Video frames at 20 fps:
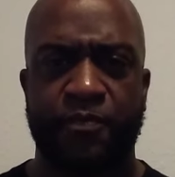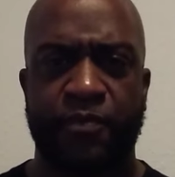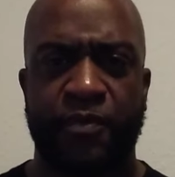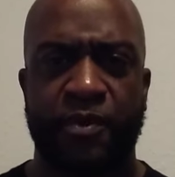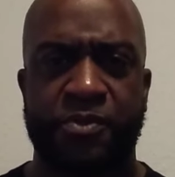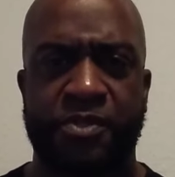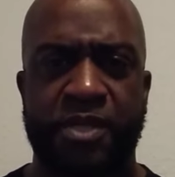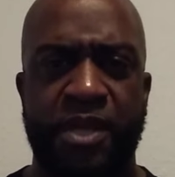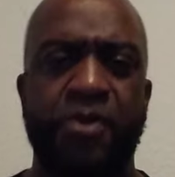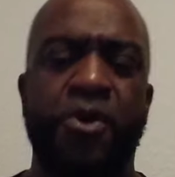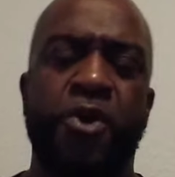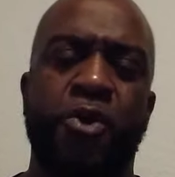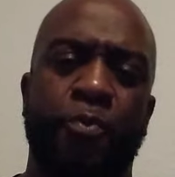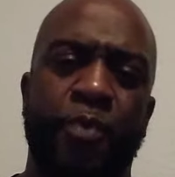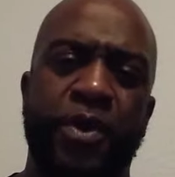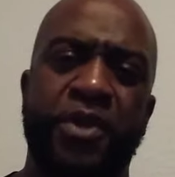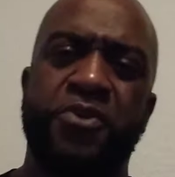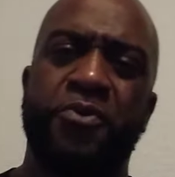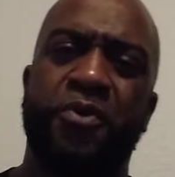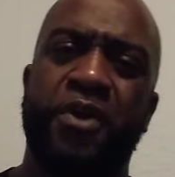You know what I'm saying?
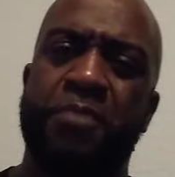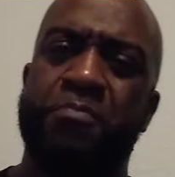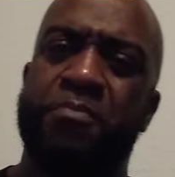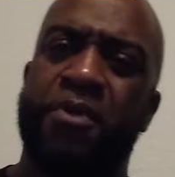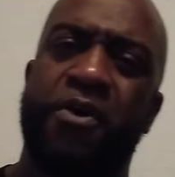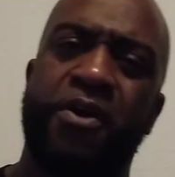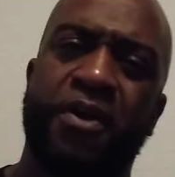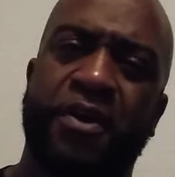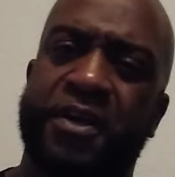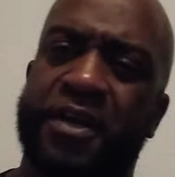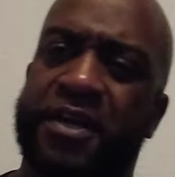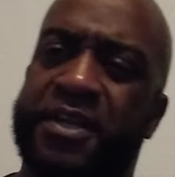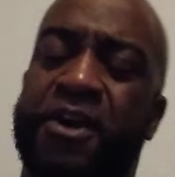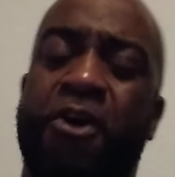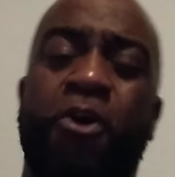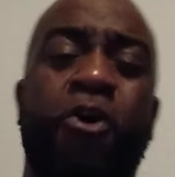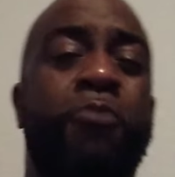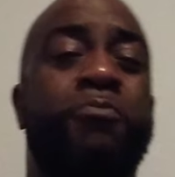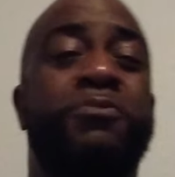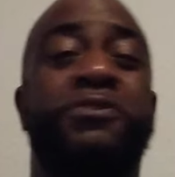We know in America,
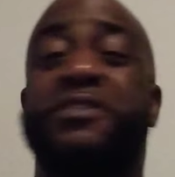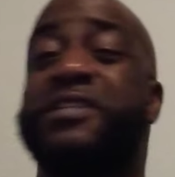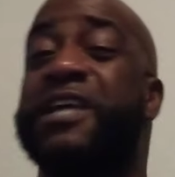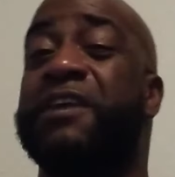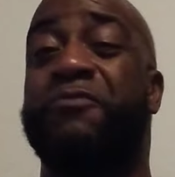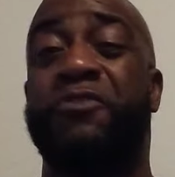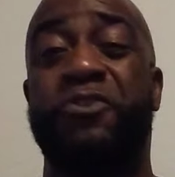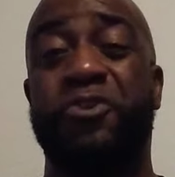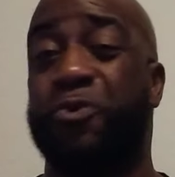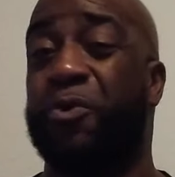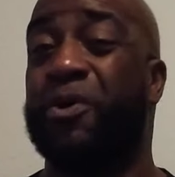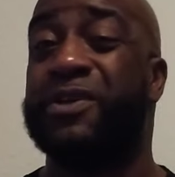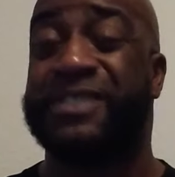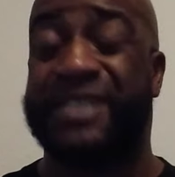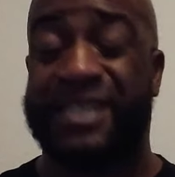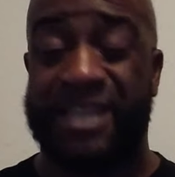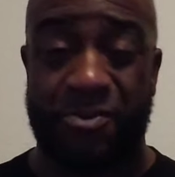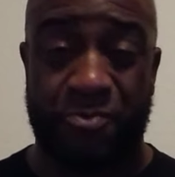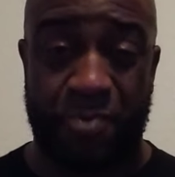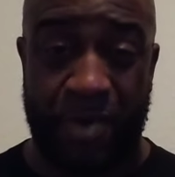your home is never yours
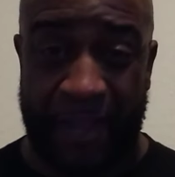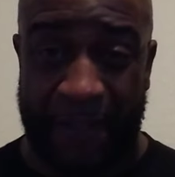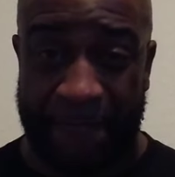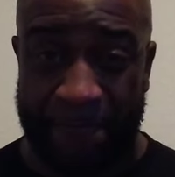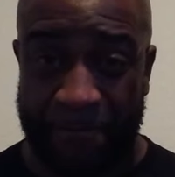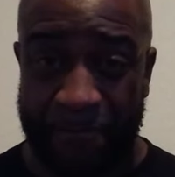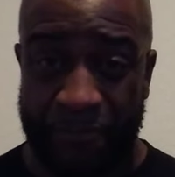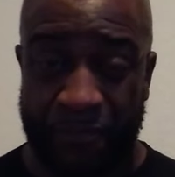anyway.